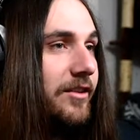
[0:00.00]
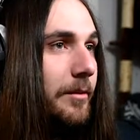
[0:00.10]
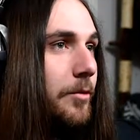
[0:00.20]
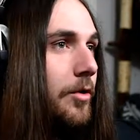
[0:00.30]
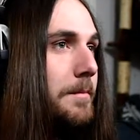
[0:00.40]

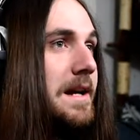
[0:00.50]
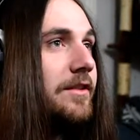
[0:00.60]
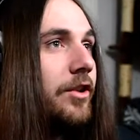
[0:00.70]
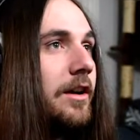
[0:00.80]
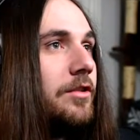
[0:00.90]
some more meat
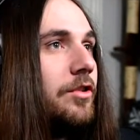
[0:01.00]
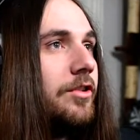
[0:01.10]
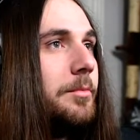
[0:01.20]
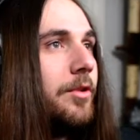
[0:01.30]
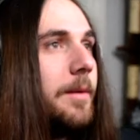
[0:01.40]
so I can do
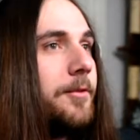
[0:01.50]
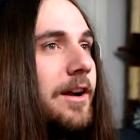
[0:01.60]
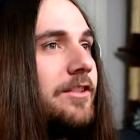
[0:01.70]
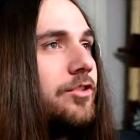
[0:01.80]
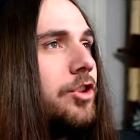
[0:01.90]
some more
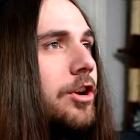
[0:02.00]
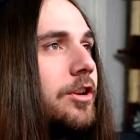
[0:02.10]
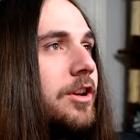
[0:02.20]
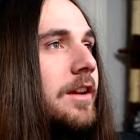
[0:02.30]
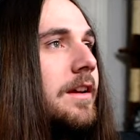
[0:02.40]
upgrades.
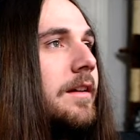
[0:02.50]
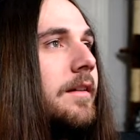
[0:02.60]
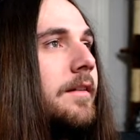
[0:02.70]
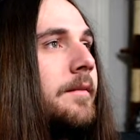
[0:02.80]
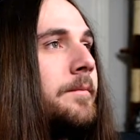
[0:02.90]
Duke!
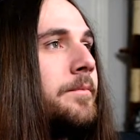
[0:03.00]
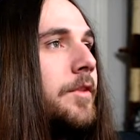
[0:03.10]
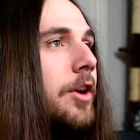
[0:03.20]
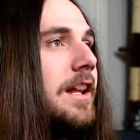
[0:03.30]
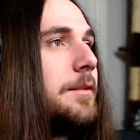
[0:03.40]

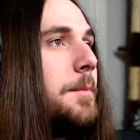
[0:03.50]
No, that's